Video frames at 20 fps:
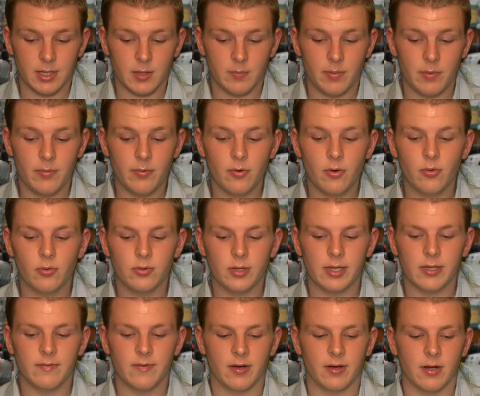People who
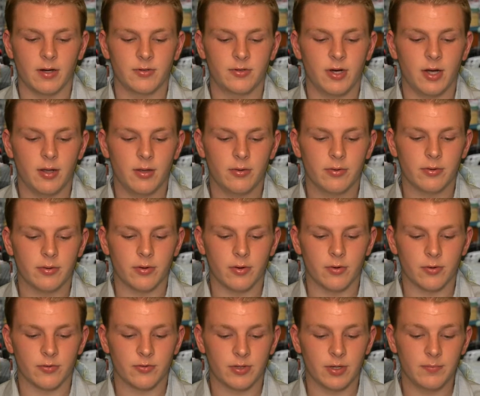live on $1
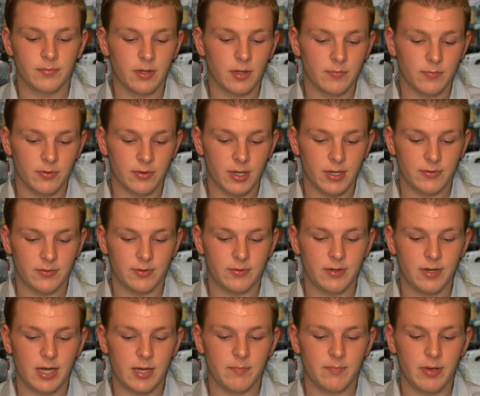or sometimes less a
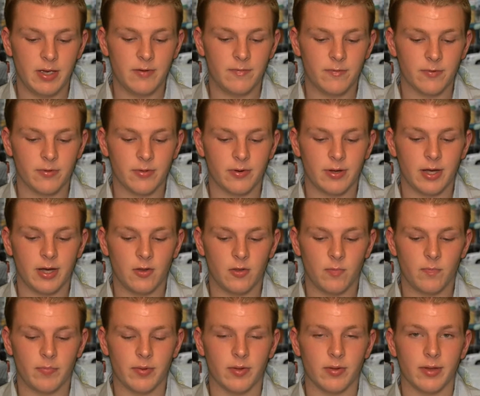day pay for their
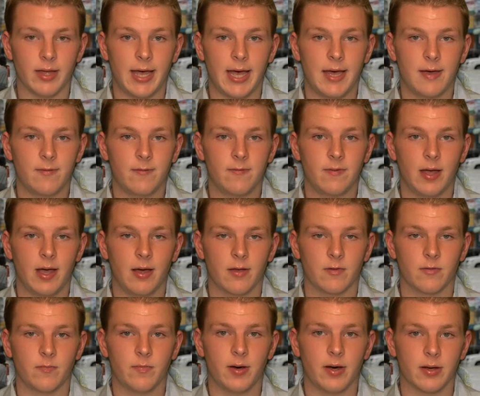health bill half out
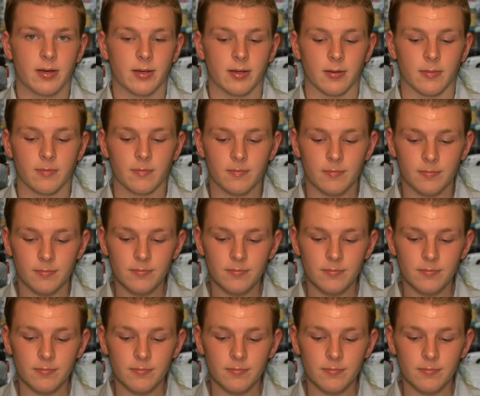of pocket.